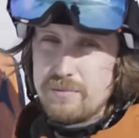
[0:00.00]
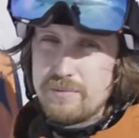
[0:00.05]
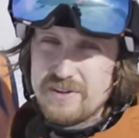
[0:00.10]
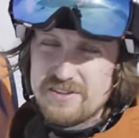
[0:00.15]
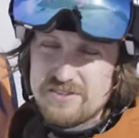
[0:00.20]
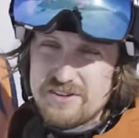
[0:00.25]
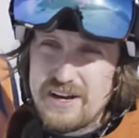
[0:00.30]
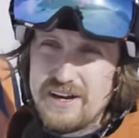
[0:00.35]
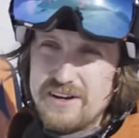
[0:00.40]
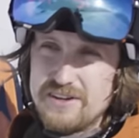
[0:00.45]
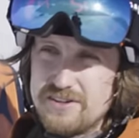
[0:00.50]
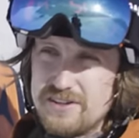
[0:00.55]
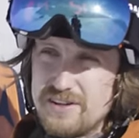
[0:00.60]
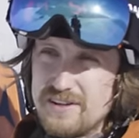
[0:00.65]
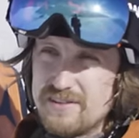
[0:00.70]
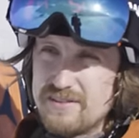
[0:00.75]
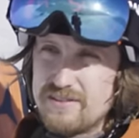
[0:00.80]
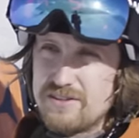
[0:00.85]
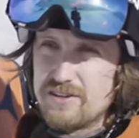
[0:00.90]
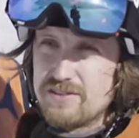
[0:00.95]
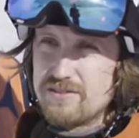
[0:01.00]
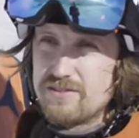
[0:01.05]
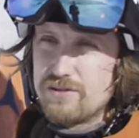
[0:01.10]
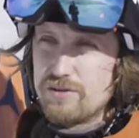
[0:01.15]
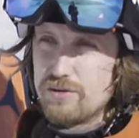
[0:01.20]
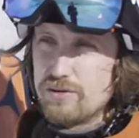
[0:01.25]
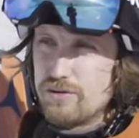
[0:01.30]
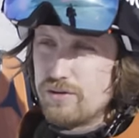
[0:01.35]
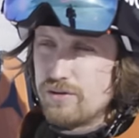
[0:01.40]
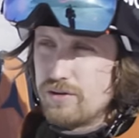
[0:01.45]
my strategy is just
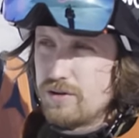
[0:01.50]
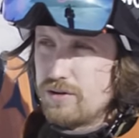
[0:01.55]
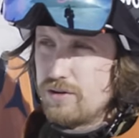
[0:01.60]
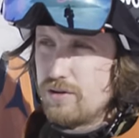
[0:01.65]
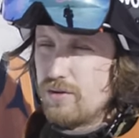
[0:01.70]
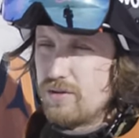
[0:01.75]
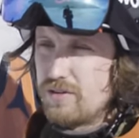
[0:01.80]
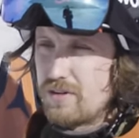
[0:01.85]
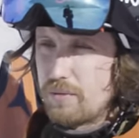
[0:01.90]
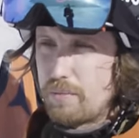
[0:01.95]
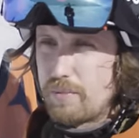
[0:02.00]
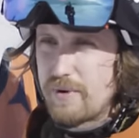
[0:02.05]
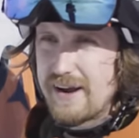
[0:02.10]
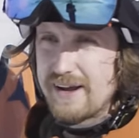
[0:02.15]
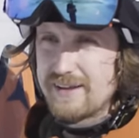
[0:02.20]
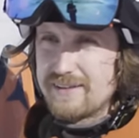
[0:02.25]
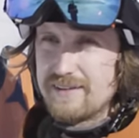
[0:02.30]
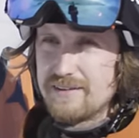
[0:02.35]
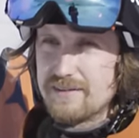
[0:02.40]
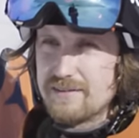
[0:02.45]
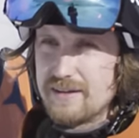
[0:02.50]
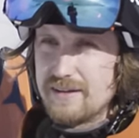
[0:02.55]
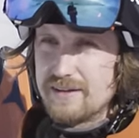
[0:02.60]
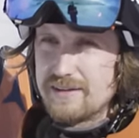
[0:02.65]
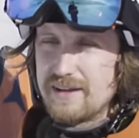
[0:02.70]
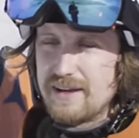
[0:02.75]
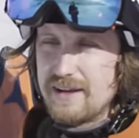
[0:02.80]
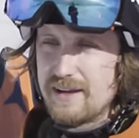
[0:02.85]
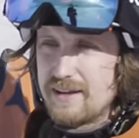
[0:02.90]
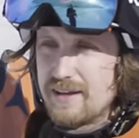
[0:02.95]
to do some practice and
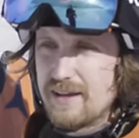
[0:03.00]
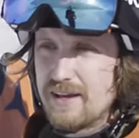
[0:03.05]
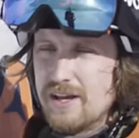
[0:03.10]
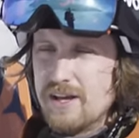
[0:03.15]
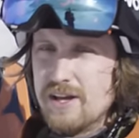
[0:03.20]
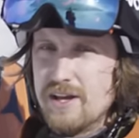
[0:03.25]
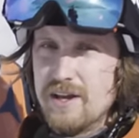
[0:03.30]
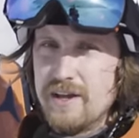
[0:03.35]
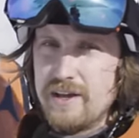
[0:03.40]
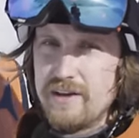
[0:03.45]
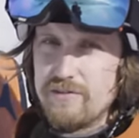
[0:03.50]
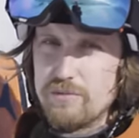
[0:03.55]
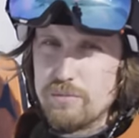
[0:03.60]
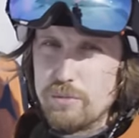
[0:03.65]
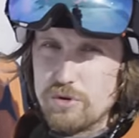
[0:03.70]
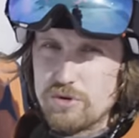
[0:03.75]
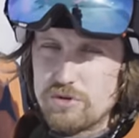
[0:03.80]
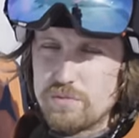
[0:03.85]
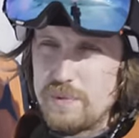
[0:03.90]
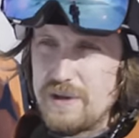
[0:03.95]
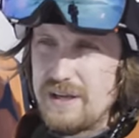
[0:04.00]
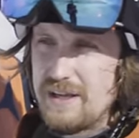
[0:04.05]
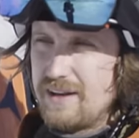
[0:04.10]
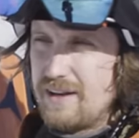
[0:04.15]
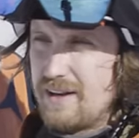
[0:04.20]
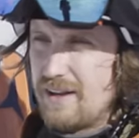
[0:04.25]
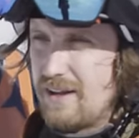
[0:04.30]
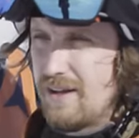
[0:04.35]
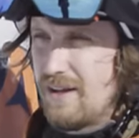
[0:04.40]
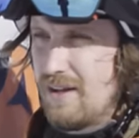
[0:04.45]
take even more
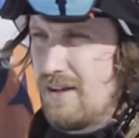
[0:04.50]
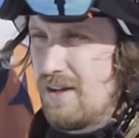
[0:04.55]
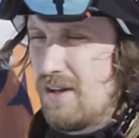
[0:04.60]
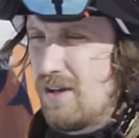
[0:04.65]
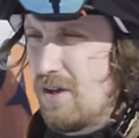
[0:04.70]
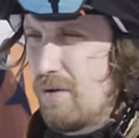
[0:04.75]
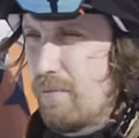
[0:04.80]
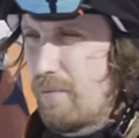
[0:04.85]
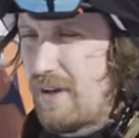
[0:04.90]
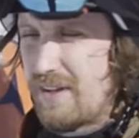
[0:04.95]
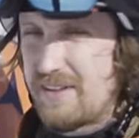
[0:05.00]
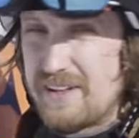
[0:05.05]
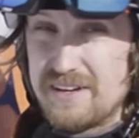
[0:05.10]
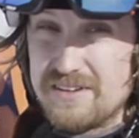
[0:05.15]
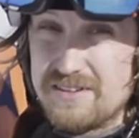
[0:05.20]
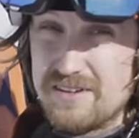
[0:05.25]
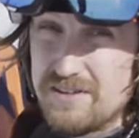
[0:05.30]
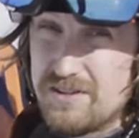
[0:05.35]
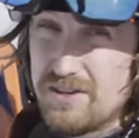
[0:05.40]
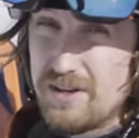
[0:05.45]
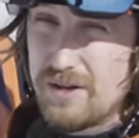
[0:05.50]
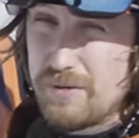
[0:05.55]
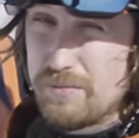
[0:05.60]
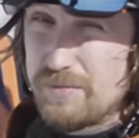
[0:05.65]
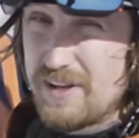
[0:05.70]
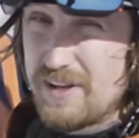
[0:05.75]
speed, pay attention to them